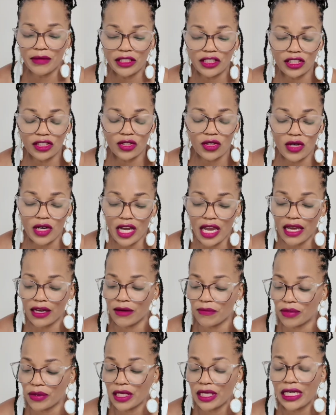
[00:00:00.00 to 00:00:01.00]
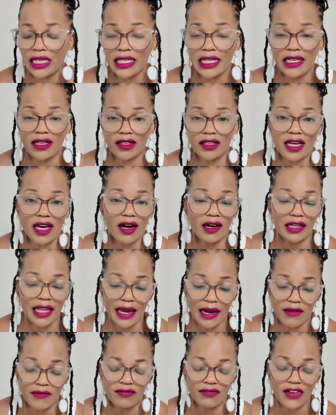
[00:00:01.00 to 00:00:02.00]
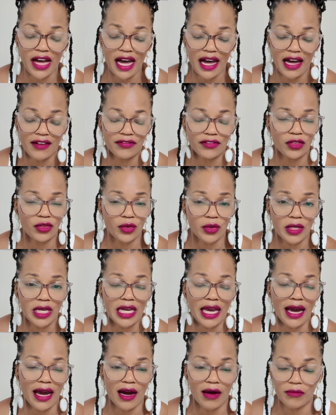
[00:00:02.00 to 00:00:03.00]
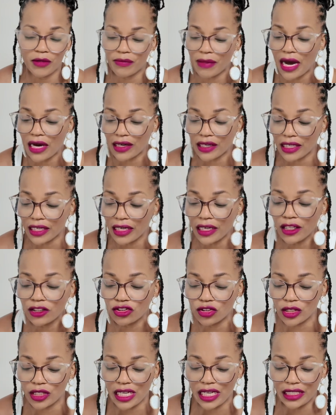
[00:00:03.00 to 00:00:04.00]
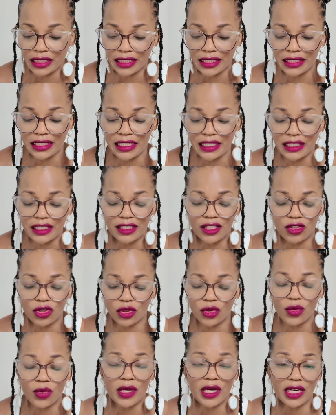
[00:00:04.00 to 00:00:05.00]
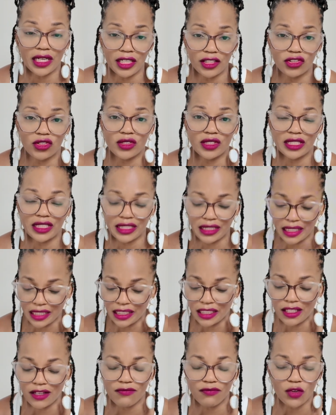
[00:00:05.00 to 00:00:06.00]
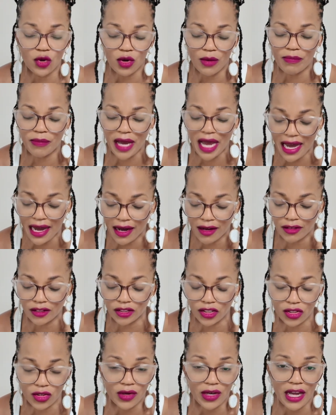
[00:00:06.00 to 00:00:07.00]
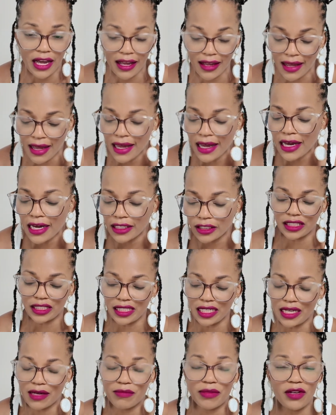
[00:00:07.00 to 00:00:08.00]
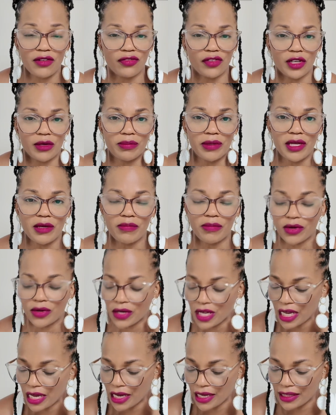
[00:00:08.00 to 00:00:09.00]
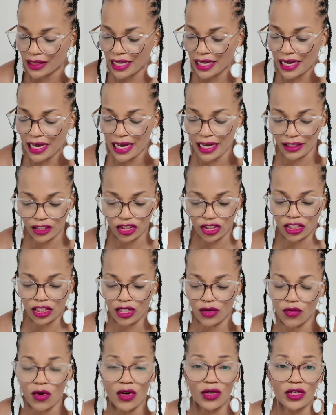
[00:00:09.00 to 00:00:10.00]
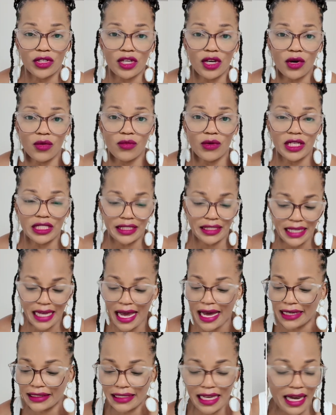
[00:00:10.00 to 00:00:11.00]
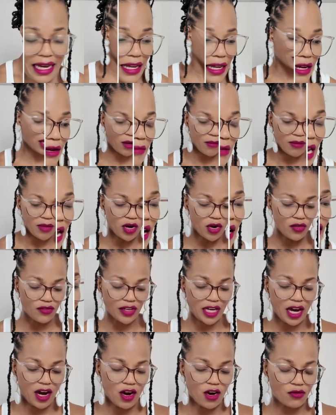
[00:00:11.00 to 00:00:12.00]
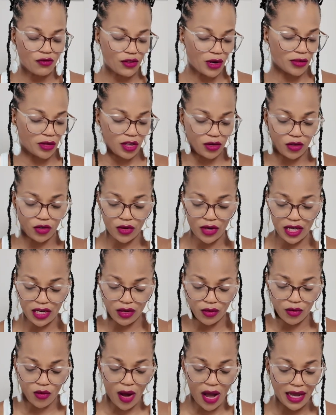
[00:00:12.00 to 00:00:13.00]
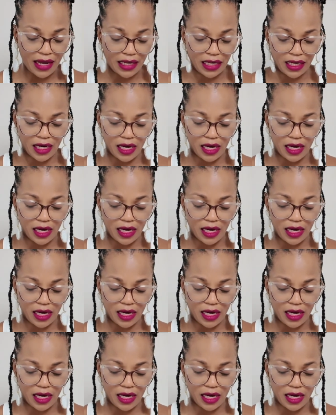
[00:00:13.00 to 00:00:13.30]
just go ahead and put in here, y'all. I'm 5'3". I'm about 163, 164 pounds, okay? So tidbit for the people that actually want to know what size I am. So moving on from the green and white